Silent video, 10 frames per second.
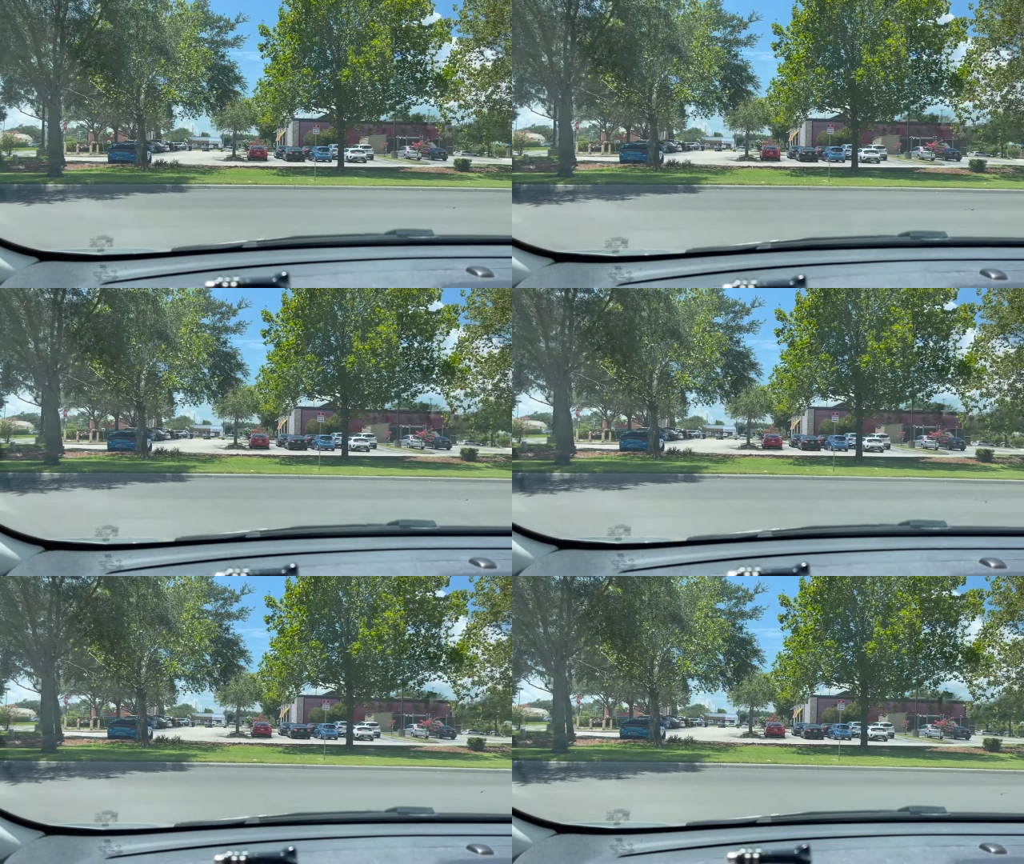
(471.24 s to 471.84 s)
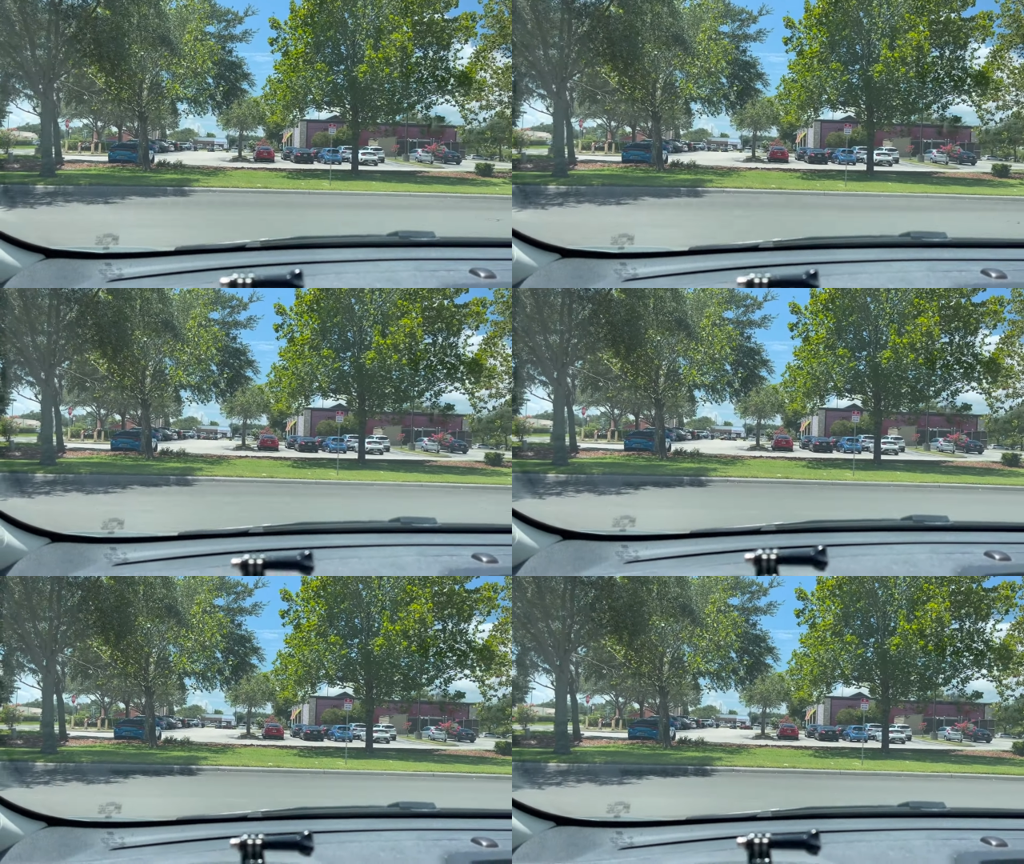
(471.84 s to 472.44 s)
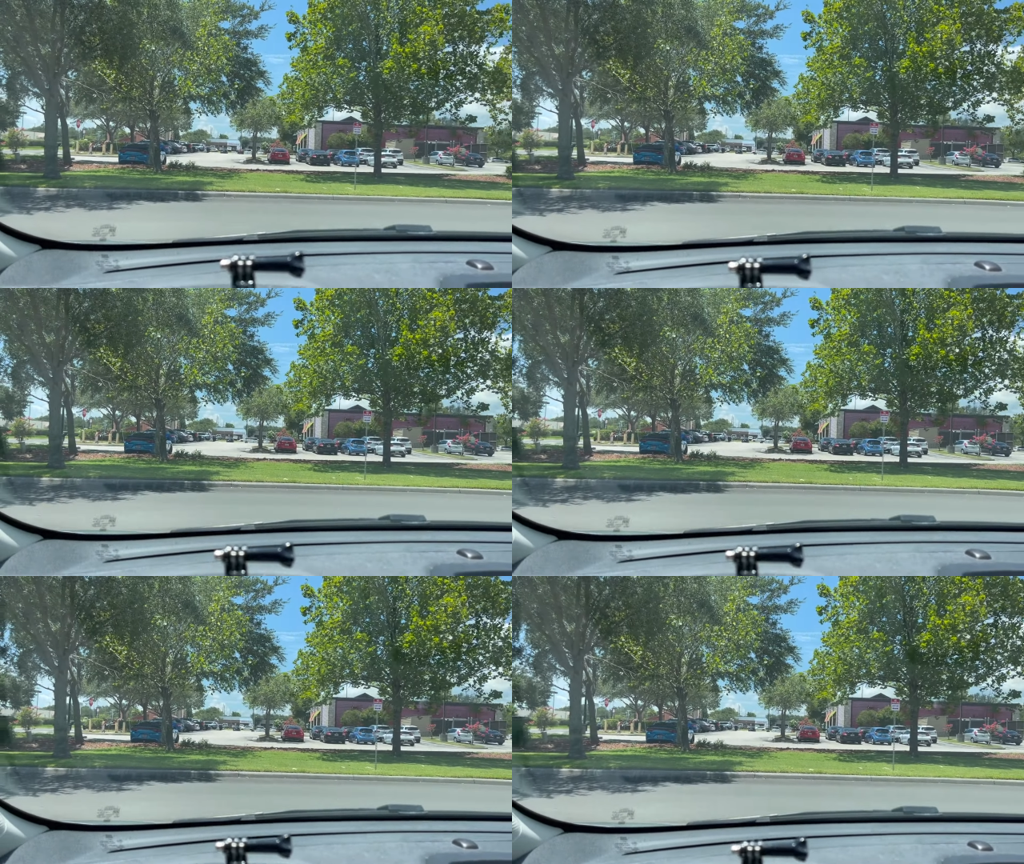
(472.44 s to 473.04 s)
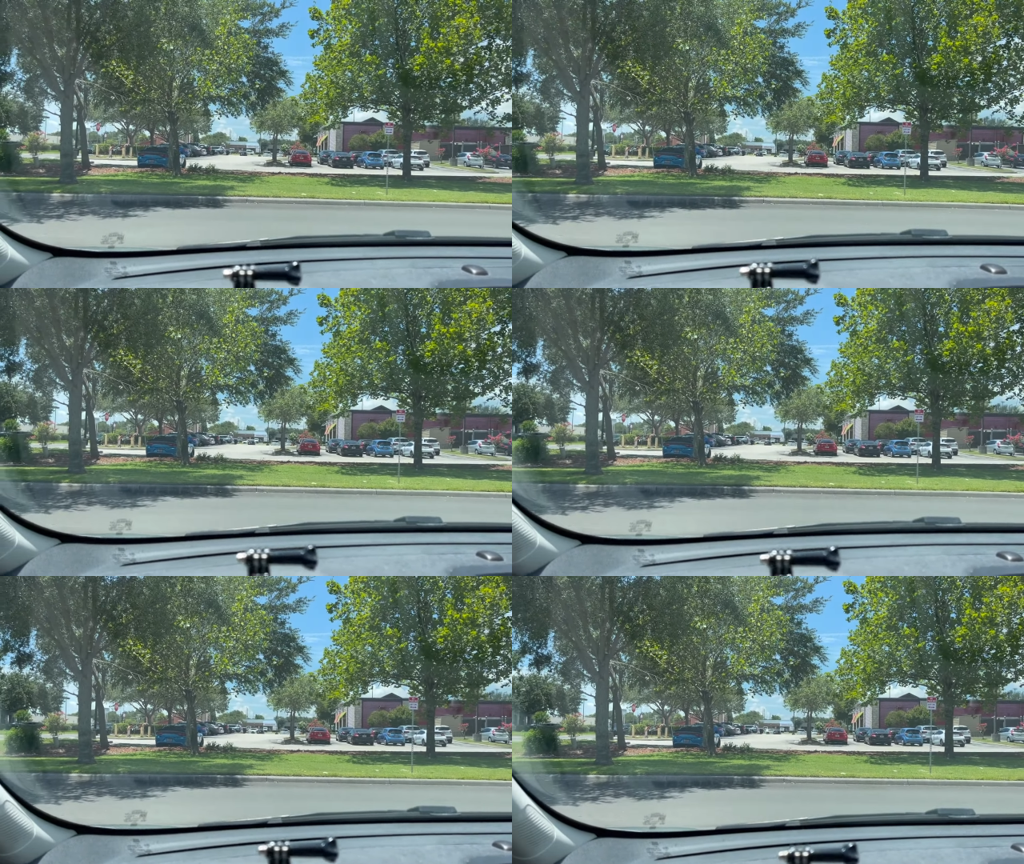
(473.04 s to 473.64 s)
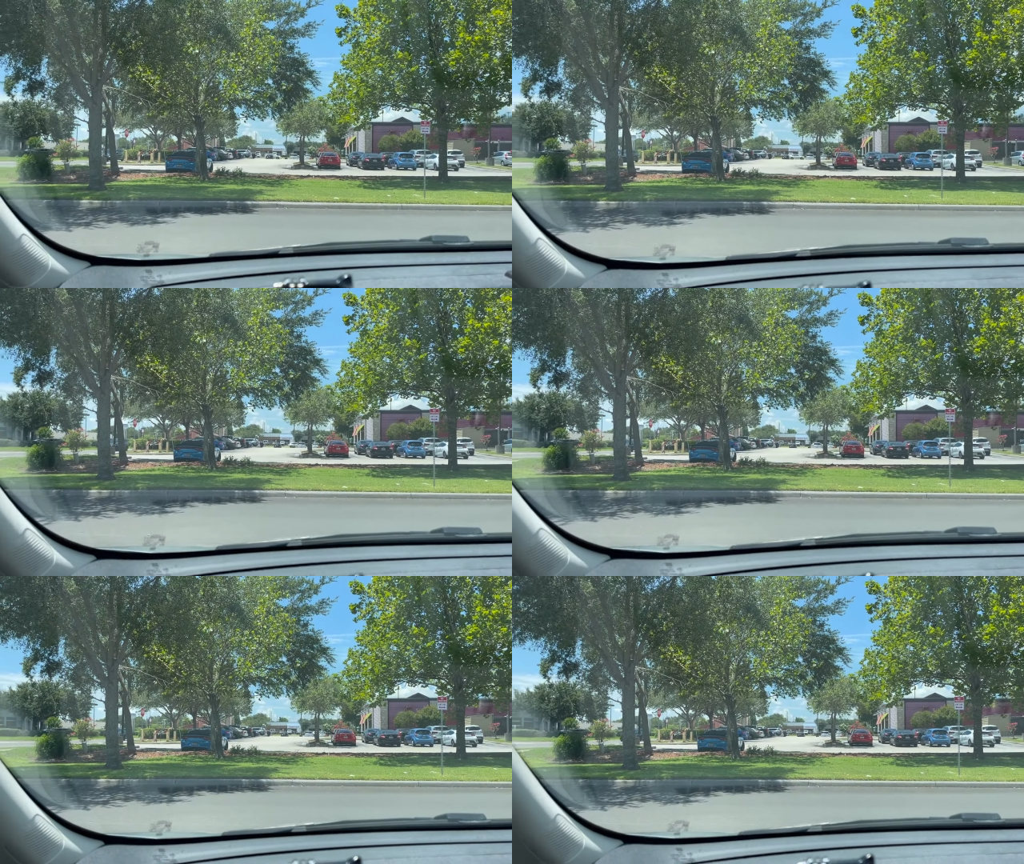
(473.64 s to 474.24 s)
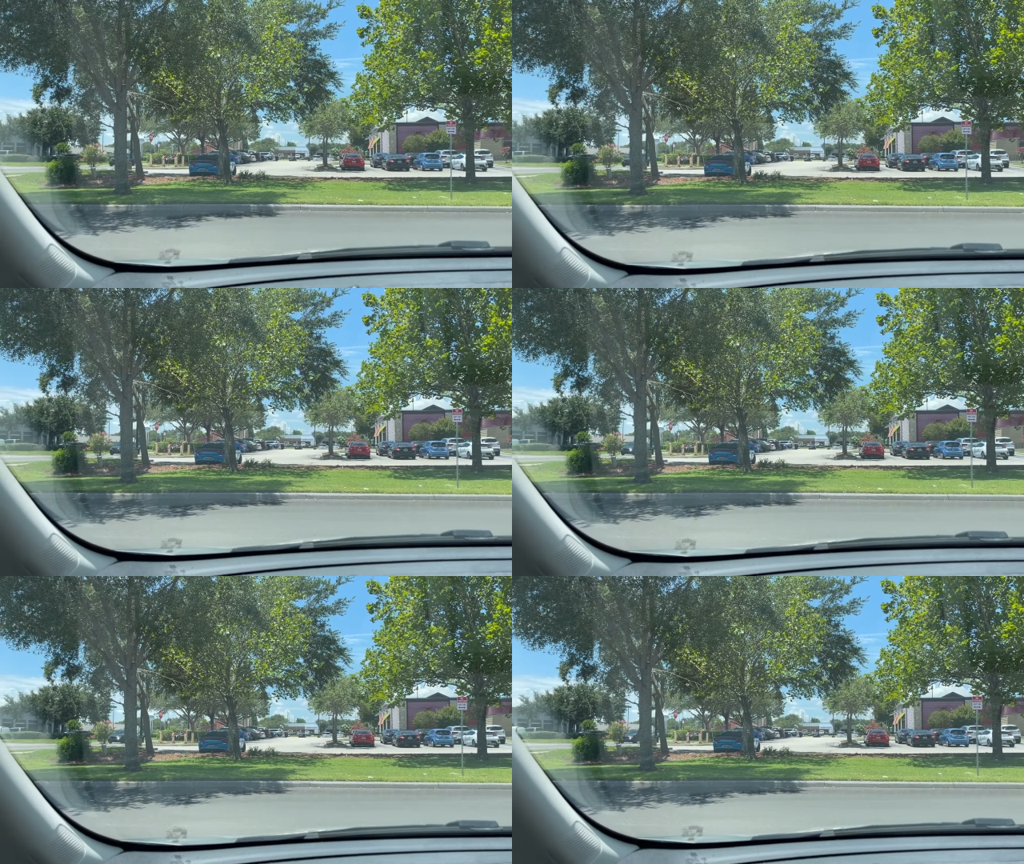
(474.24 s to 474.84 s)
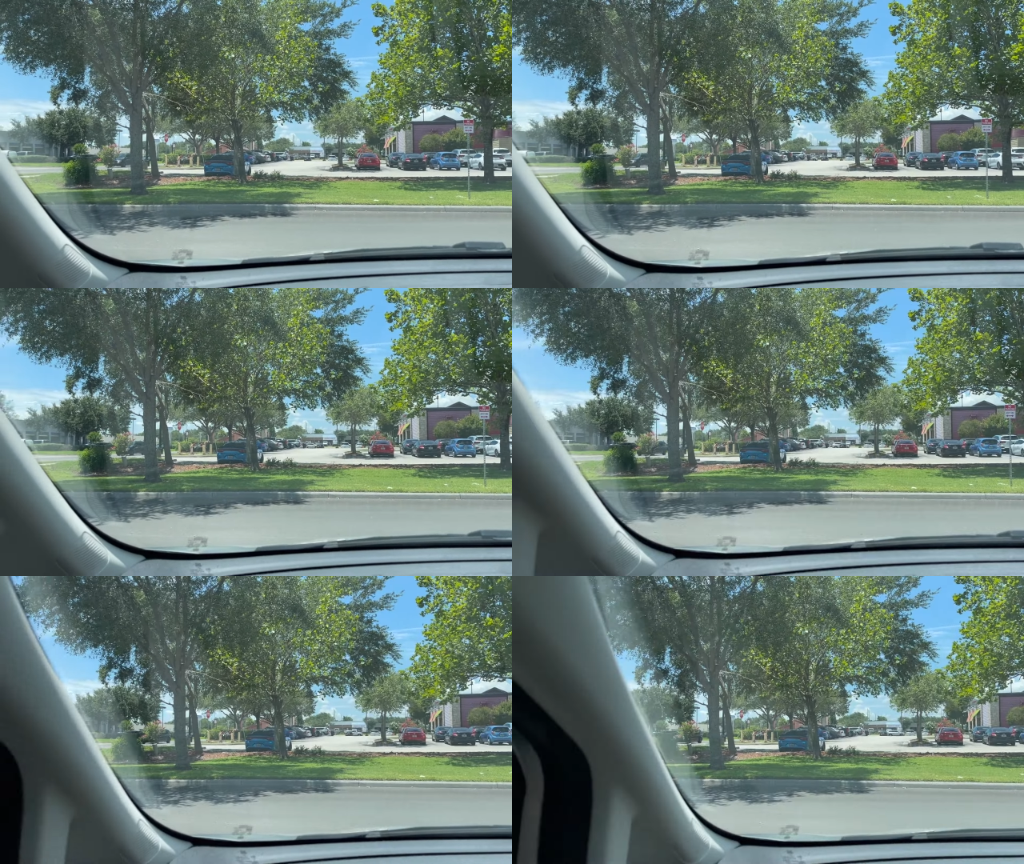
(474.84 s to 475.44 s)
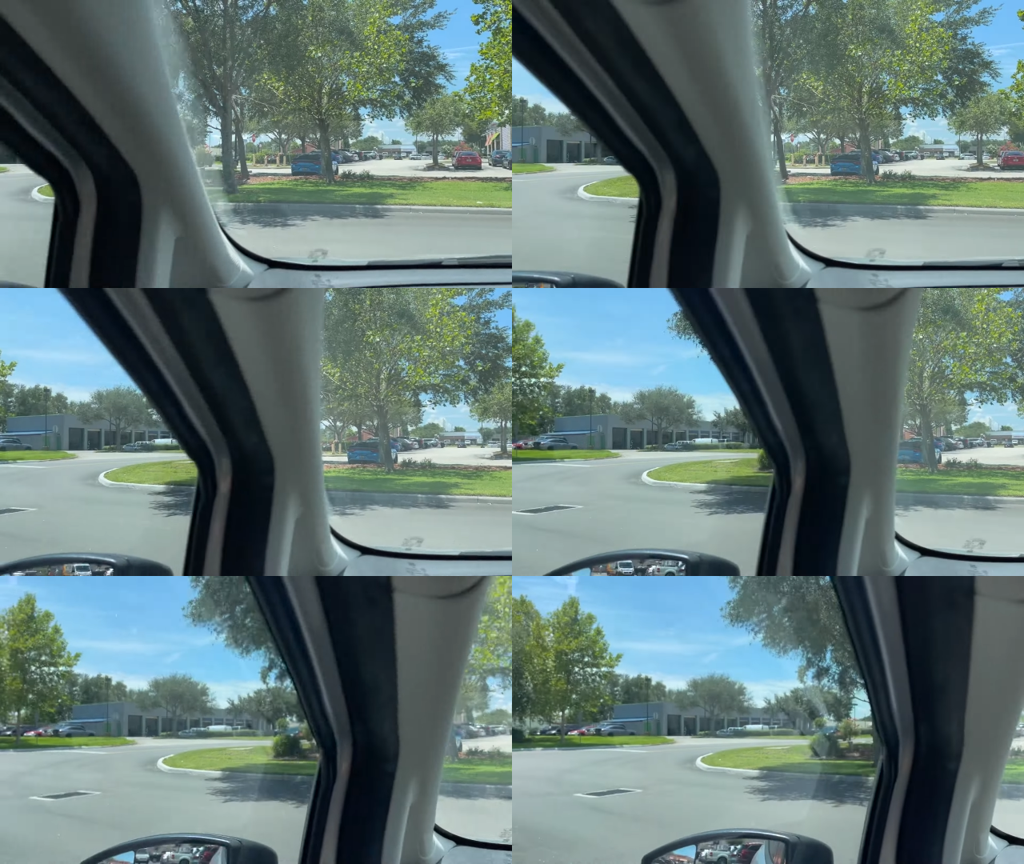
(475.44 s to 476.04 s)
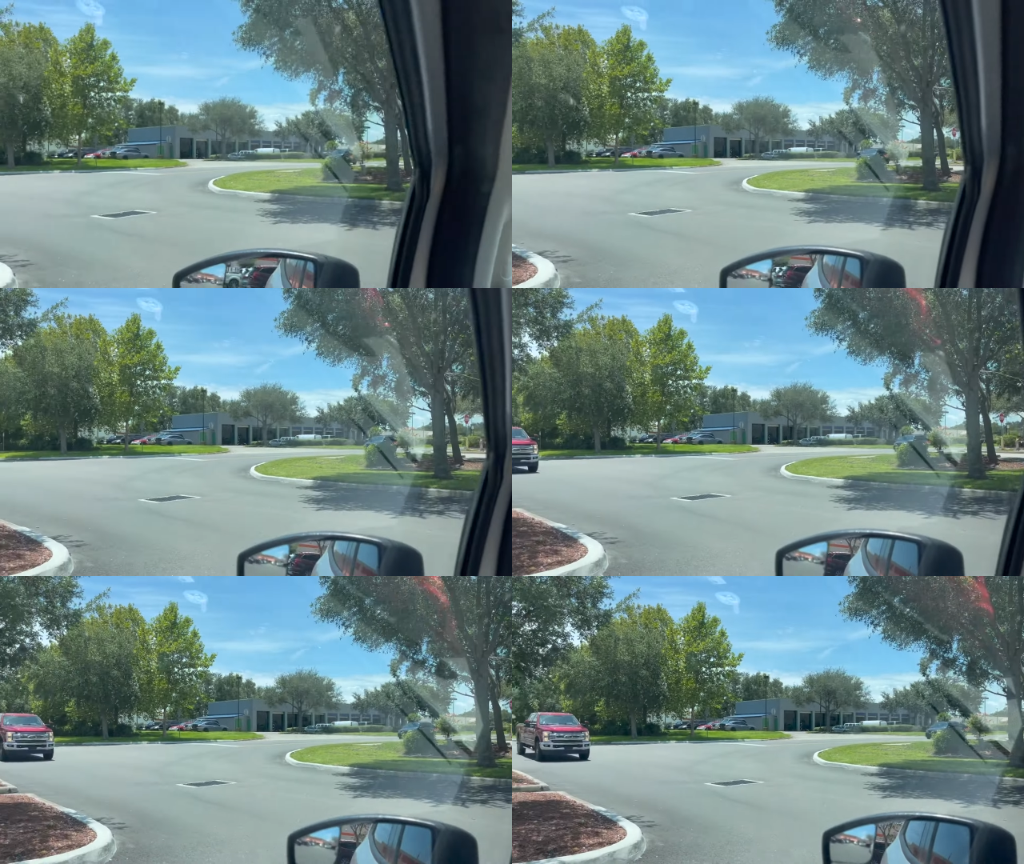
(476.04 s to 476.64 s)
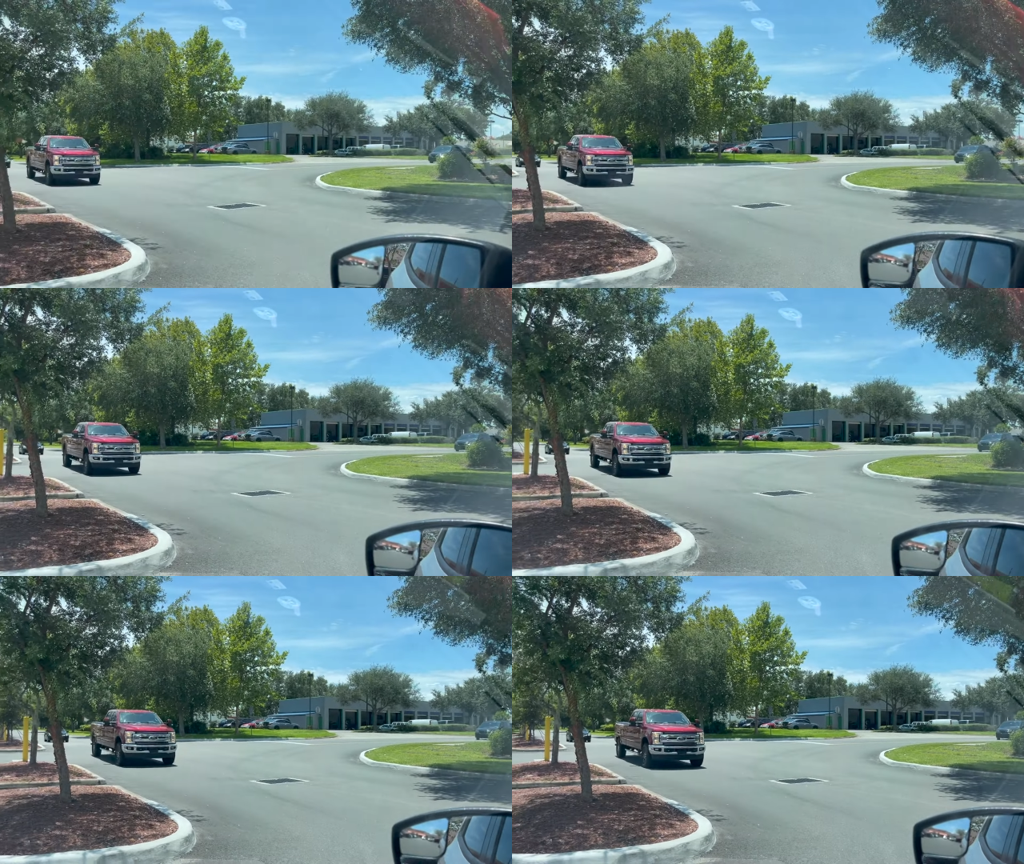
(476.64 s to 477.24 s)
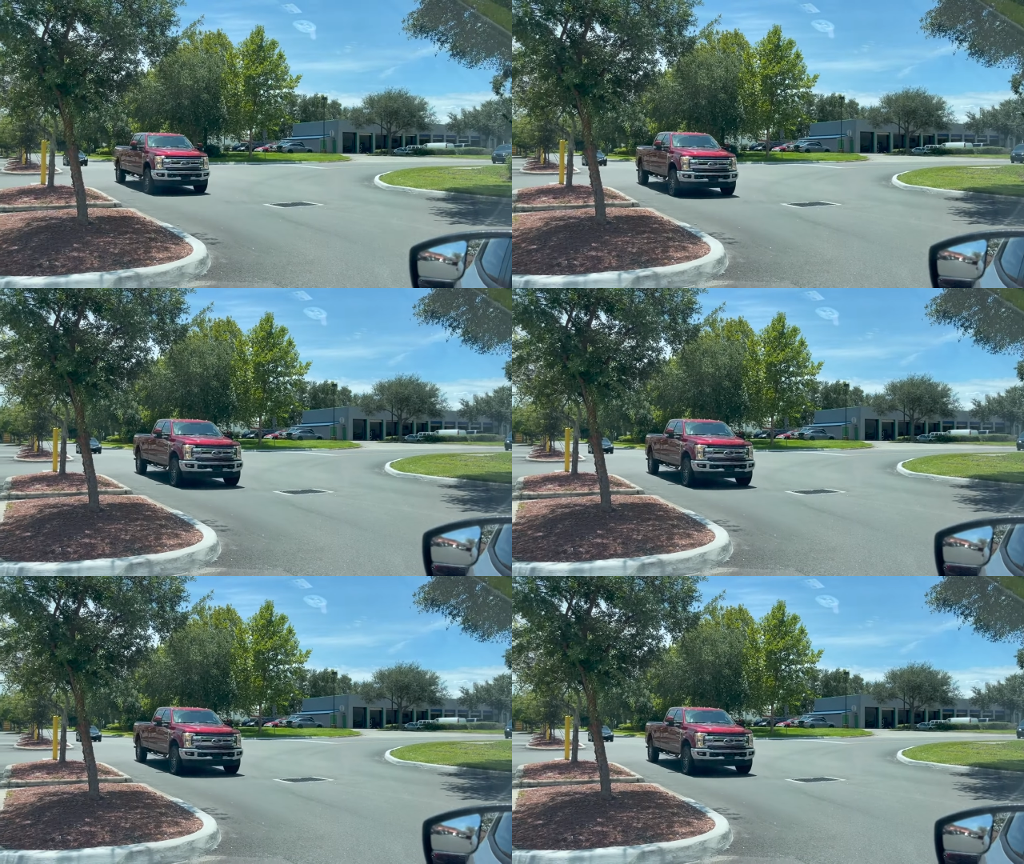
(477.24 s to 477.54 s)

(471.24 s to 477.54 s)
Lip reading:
Nobody's mouth can be seen.